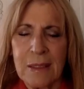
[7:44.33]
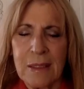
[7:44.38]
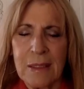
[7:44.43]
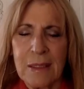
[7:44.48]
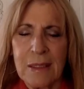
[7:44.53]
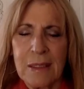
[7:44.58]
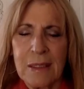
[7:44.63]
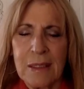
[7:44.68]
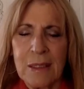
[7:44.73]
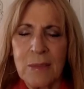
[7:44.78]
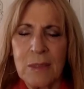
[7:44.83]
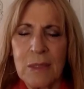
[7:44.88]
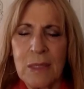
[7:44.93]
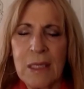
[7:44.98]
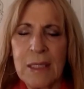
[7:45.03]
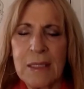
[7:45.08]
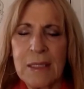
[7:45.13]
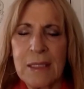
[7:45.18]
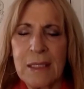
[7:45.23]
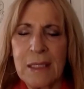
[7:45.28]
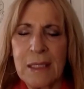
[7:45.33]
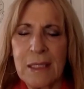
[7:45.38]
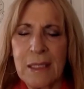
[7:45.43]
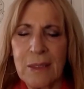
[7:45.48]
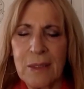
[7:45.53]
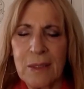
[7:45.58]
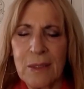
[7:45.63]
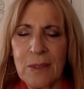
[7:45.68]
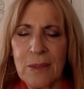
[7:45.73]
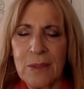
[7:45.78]
It's what I see there
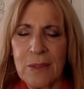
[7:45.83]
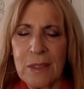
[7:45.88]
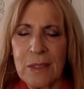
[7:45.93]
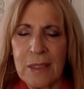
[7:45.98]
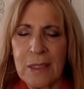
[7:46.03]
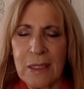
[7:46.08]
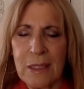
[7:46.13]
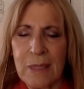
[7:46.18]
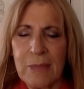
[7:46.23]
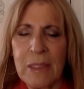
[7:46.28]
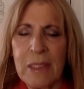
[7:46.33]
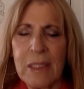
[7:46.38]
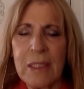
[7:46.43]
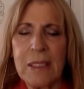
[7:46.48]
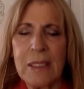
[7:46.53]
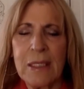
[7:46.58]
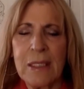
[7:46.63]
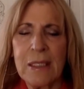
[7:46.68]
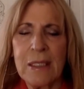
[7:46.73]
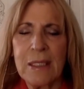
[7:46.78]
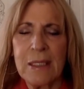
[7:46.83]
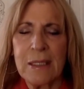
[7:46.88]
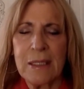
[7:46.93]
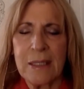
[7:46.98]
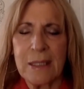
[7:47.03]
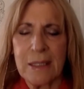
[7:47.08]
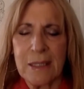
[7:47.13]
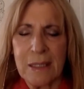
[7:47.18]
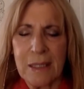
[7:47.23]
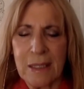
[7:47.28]
all the time. And a deity sits
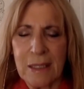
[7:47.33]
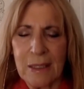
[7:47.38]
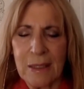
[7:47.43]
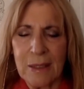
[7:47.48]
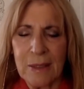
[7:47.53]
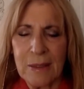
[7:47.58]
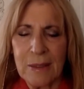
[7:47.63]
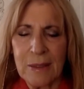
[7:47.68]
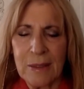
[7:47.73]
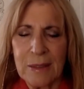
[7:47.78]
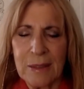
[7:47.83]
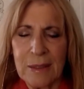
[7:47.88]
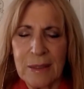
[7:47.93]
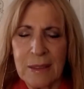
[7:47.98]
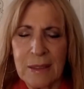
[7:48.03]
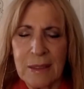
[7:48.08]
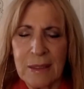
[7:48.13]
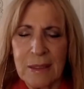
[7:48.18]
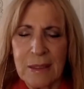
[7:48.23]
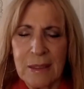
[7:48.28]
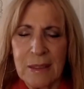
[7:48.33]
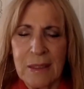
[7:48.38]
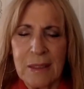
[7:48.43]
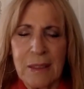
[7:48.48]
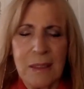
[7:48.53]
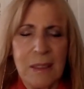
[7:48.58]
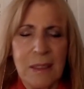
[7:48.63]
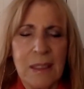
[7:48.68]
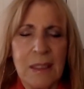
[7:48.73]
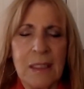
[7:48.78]
there.
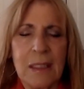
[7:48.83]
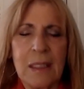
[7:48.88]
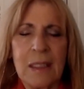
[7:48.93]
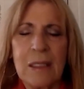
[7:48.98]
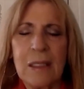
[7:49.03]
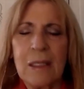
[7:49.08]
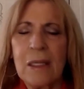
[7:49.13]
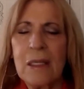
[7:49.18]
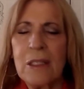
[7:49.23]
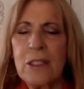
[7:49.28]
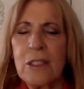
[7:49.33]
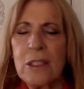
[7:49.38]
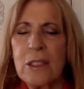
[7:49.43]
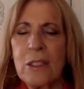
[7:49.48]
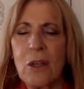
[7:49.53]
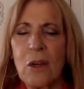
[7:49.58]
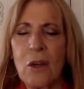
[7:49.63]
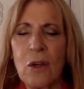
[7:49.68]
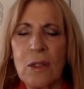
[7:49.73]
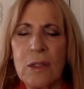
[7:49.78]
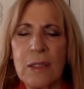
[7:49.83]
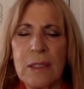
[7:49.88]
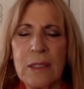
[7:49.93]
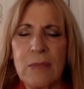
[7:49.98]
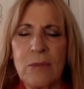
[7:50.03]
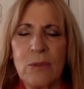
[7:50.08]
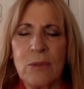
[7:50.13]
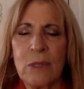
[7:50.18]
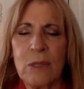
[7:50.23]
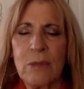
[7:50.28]
And you just call in
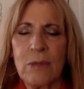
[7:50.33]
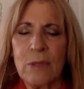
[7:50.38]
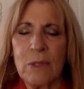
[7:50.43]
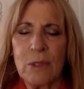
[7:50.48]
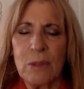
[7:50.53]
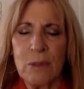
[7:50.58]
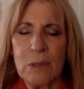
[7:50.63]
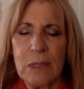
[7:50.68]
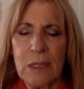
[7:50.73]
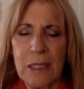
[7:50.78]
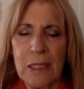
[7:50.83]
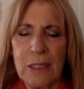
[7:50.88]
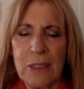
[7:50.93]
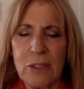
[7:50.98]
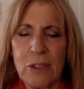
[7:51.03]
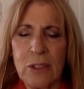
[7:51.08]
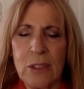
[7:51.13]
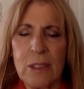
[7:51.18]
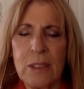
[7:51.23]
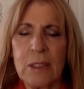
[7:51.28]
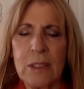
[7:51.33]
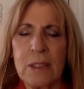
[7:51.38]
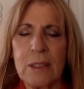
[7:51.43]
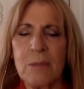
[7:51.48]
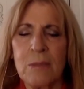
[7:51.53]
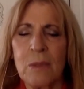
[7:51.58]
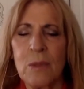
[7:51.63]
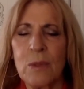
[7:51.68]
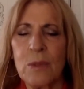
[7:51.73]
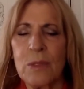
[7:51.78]
whoever you would like Jesus,
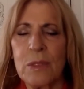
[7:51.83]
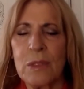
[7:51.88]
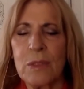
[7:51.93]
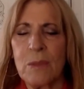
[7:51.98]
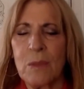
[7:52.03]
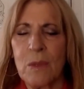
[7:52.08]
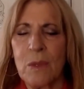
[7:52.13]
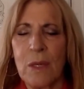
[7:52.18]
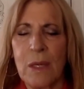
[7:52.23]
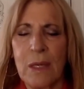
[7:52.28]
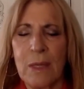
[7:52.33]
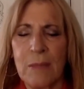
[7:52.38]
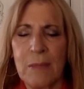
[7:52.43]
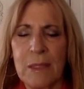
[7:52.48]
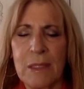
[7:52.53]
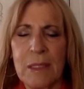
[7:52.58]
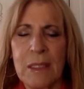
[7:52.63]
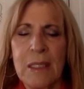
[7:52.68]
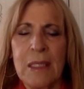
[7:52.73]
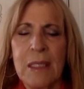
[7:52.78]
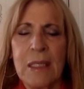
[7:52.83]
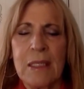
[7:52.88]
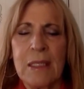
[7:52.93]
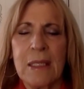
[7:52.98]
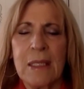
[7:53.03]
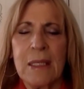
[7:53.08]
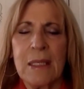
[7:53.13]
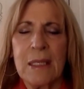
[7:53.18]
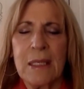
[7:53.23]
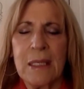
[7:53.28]
Moses, Mohammed, the
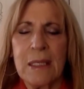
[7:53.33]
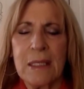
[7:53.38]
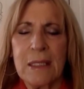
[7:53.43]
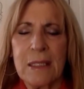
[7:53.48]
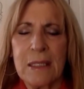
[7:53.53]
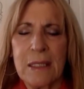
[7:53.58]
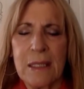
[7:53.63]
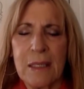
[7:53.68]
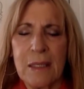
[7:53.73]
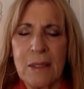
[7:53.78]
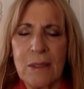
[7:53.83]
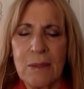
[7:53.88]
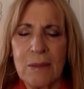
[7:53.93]
thing itself.